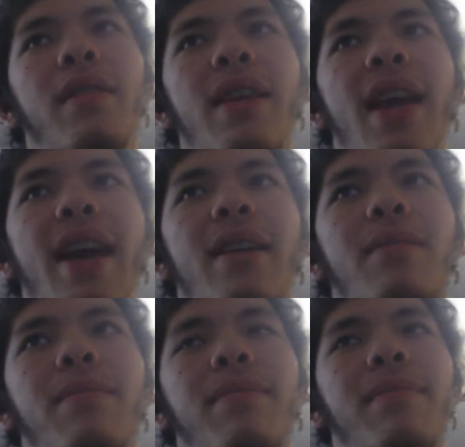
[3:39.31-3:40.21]
yeah,
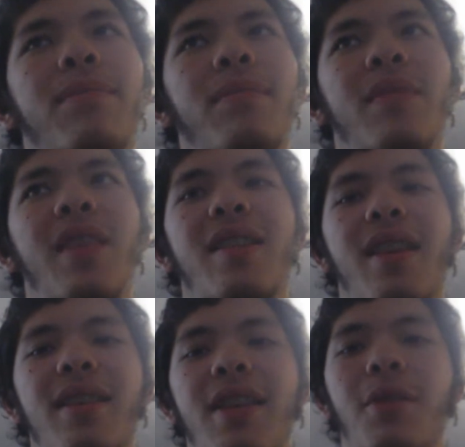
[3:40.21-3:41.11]
that's
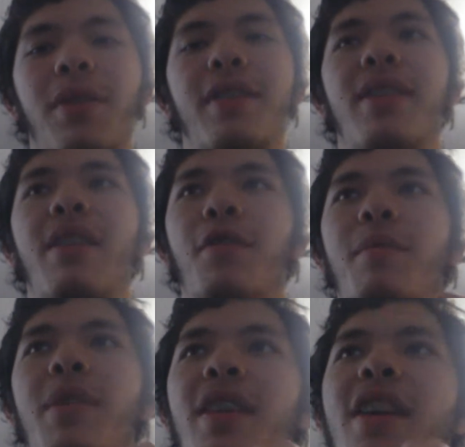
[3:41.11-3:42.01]
like a synchronicity for
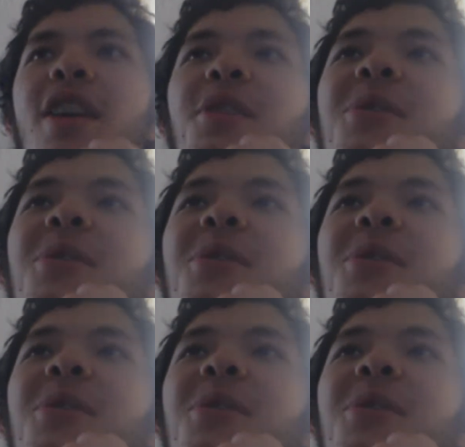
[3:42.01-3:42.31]
me, the color